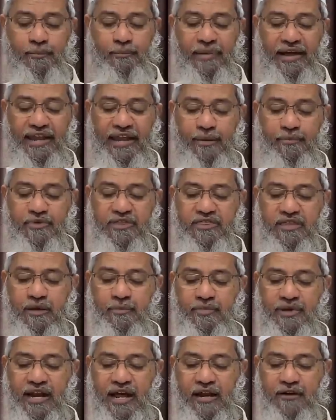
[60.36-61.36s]
My name is
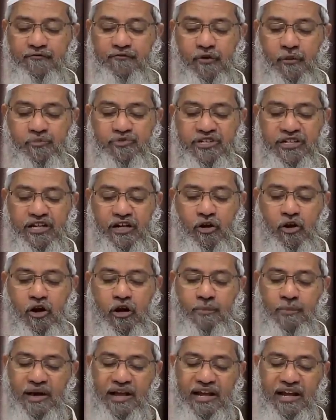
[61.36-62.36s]
Imran from
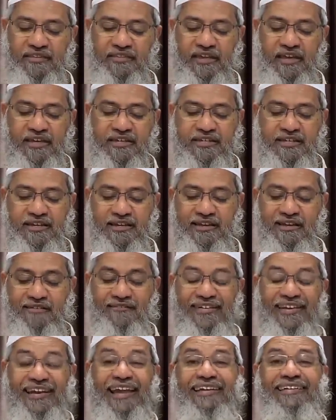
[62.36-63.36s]
Chittagong, Bangladesh.
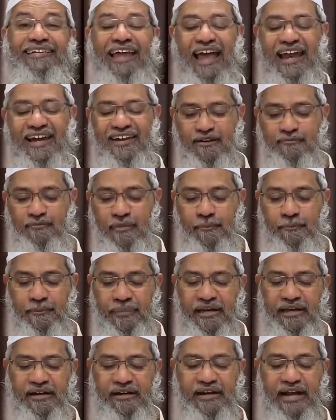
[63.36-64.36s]
When I stand in my
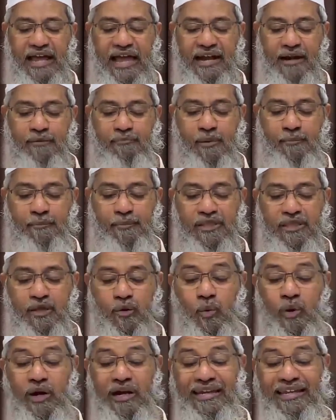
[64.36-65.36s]
prayer, I remember the
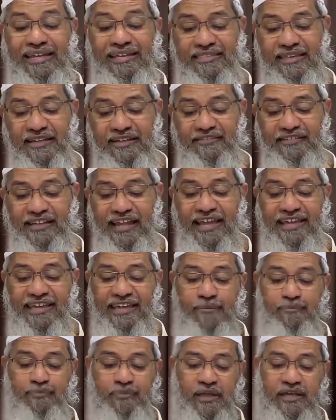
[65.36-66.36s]
worldly things and I
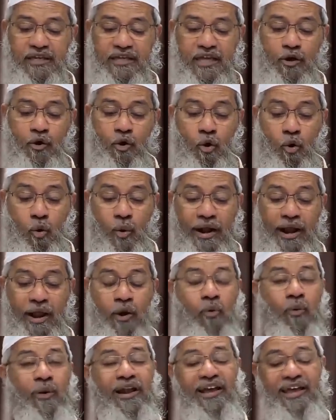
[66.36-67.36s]
keep thinking over and
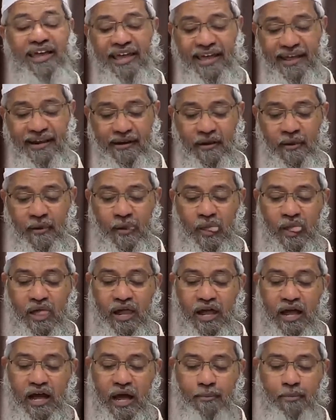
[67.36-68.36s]
over again
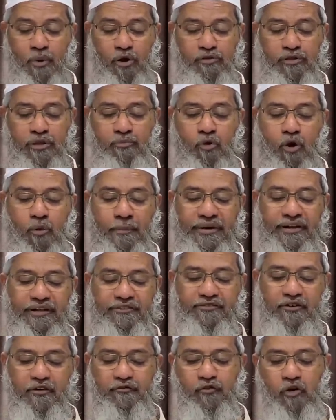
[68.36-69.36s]
about the
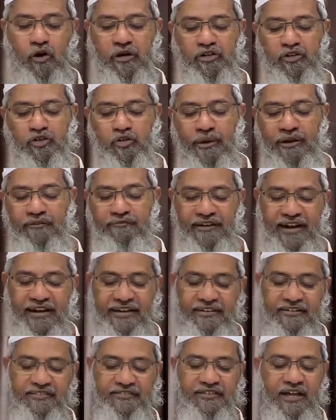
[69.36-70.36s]
moments of talking to my
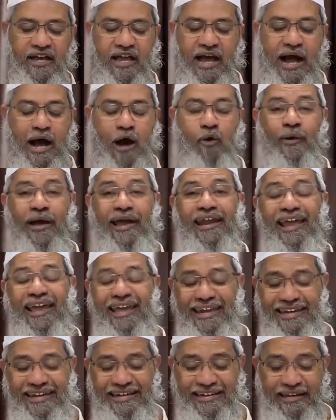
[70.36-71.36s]
friends. How can I
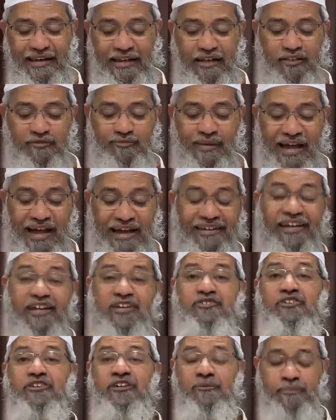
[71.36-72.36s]
increase my
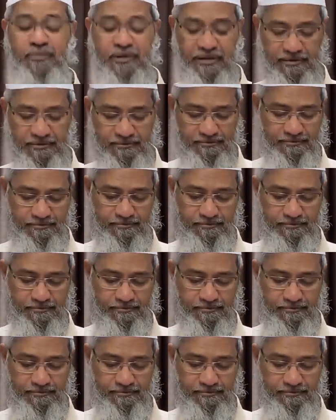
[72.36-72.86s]
attention in prayer?